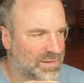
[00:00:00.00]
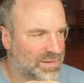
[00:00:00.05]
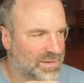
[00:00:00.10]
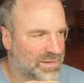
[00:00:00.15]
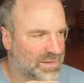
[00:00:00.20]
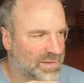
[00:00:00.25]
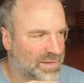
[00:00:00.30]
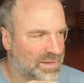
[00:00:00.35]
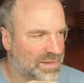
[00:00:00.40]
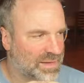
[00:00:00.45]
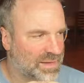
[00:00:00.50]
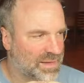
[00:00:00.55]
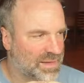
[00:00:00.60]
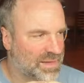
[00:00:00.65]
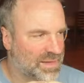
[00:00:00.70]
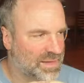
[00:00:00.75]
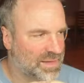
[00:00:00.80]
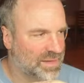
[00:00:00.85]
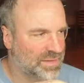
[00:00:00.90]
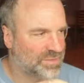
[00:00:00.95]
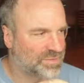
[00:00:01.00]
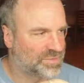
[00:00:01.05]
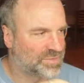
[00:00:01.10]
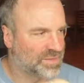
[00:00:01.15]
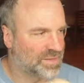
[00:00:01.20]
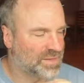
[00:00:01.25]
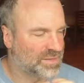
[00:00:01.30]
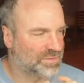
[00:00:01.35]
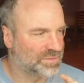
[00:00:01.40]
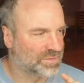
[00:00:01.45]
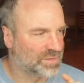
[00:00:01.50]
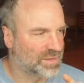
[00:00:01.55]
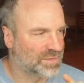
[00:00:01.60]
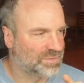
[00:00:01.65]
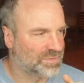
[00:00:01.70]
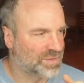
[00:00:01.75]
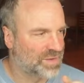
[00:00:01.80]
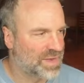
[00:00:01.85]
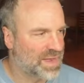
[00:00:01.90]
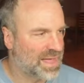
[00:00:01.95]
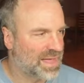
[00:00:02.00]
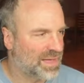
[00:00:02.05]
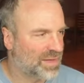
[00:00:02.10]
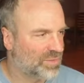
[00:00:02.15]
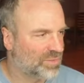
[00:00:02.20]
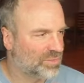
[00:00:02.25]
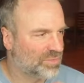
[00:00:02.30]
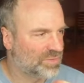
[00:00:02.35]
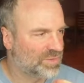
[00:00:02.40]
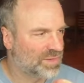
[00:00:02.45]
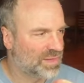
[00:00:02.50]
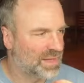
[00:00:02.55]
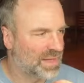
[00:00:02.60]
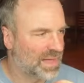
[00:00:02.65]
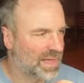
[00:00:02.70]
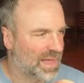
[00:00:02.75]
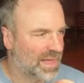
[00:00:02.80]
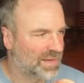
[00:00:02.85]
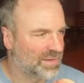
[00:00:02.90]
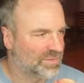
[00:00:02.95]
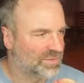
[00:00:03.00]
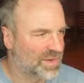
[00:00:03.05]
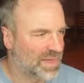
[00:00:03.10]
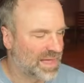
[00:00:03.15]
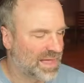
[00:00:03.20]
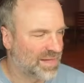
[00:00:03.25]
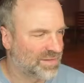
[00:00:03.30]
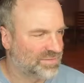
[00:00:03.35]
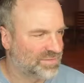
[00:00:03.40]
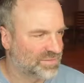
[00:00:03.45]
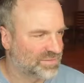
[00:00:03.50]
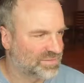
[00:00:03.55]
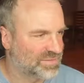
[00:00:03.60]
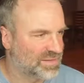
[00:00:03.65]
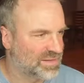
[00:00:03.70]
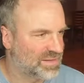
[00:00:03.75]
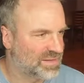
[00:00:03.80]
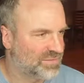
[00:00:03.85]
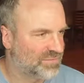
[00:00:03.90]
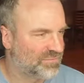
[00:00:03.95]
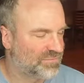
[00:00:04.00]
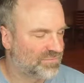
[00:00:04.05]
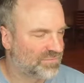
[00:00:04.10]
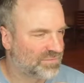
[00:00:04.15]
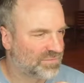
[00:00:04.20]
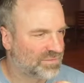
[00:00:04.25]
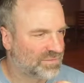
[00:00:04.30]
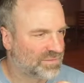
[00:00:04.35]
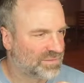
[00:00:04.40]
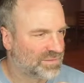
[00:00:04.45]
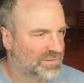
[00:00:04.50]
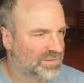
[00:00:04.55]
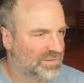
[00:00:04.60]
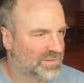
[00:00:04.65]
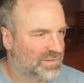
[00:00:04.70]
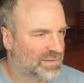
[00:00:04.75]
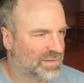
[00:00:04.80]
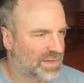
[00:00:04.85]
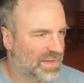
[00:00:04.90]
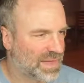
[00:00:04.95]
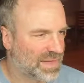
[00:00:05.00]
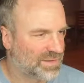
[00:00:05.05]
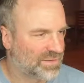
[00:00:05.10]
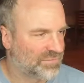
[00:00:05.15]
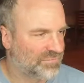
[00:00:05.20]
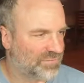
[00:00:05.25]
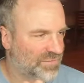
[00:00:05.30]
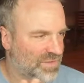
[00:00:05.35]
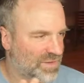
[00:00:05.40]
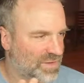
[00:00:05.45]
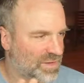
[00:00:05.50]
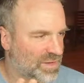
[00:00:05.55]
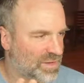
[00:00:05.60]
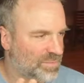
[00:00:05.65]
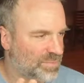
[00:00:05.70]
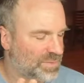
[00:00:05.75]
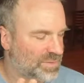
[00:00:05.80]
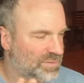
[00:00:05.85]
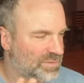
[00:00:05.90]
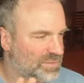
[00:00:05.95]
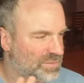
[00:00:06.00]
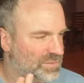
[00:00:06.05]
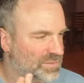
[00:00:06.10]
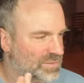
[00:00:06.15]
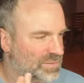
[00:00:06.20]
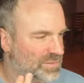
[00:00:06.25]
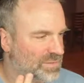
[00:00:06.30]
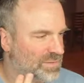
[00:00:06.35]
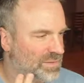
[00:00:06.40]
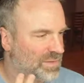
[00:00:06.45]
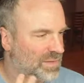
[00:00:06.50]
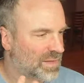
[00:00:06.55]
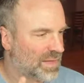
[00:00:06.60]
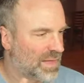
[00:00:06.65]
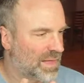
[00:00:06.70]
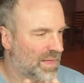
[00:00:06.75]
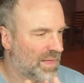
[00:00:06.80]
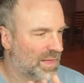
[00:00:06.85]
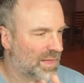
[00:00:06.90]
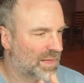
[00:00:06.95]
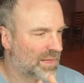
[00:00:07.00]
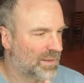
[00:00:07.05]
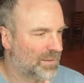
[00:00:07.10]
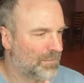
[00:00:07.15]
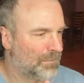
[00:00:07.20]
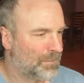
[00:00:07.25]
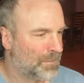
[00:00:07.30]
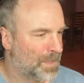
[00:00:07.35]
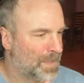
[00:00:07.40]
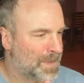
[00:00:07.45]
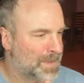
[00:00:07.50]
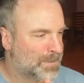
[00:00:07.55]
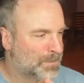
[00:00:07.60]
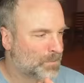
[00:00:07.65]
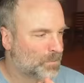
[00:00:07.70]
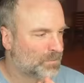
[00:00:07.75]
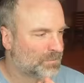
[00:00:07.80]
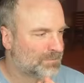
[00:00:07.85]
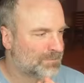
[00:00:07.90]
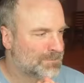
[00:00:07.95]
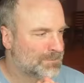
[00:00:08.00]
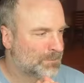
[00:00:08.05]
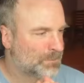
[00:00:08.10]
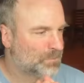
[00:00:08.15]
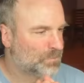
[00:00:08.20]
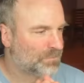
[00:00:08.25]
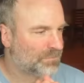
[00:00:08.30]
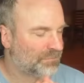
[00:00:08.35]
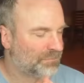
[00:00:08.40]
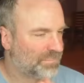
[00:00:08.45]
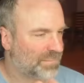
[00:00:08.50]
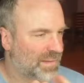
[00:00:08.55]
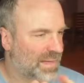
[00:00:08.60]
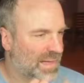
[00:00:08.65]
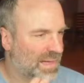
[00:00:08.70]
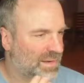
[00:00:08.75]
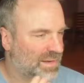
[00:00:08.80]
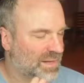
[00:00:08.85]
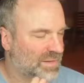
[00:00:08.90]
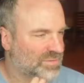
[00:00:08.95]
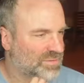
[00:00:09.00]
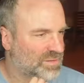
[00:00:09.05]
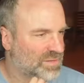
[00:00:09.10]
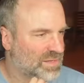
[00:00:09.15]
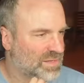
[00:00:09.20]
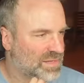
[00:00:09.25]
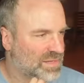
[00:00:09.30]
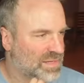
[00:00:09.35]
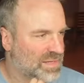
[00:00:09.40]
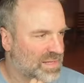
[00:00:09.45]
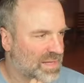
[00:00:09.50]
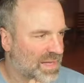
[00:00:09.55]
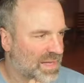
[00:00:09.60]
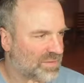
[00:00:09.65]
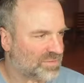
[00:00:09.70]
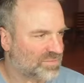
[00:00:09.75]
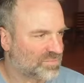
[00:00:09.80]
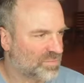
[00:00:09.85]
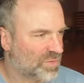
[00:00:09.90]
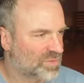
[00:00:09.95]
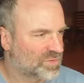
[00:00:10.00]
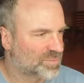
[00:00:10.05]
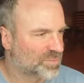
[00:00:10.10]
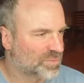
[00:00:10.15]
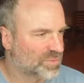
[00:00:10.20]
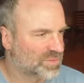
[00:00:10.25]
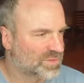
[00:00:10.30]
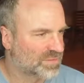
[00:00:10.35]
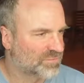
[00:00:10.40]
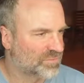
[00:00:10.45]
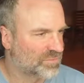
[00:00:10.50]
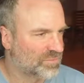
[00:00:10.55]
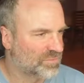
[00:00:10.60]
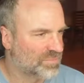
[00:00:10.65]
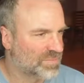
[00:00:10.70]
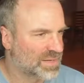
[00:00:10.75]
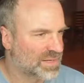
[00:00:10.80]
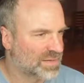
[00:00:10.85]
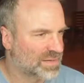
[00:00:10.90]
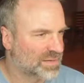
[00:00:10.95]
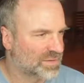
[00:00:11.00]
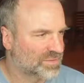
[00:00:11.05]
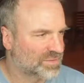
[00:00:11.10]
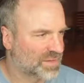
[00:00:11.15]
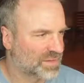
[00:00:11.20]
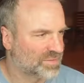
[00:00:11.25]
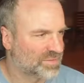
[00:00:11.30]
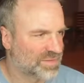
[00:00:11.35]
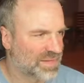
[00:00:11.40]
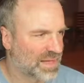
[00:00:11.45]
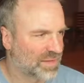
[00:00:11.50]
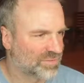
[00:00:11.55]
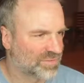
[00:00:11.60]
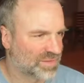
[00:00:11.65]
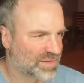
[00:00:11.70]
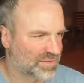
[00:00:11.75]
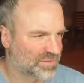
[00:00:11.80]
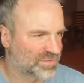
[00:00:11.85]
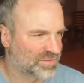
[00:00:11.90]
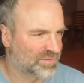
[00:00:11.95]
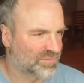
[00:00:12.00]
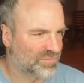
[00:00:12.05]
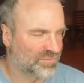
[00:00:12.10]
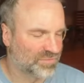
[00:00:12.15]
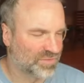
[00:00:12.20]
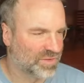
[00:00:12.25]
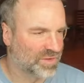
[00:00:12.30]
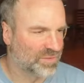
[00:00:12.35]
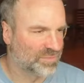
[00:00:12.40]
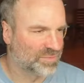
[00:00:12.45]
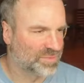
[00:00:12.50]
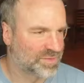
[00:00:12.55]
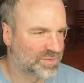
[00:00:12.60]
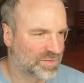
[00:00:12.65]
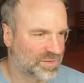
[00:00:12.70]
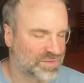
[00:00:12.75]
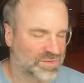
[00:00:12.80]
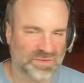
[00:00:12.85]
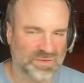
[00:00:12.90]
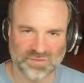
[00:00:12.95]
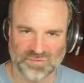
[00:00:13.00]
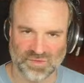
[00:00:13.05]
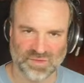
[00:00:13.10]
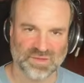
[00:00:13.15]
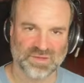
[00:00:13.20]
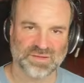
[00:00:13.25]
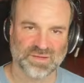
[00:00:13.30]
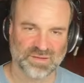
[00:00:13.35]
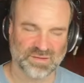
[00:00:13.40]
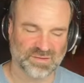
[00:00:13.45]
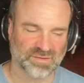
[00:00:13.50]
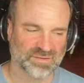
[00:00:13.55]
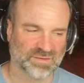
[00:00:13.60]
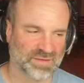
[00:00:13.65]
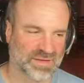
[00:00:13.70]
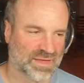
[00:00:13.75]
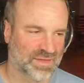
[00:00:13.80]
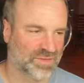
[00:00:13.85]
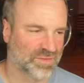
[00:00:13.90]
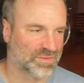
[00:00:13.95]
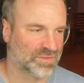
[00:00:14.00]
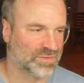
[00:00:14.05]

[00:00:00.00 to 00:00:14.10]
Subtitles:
is a noun and an adjective and a verb, and actually has multiple different meanings as nouns and adjectives and verbs. So you can string this sentence together.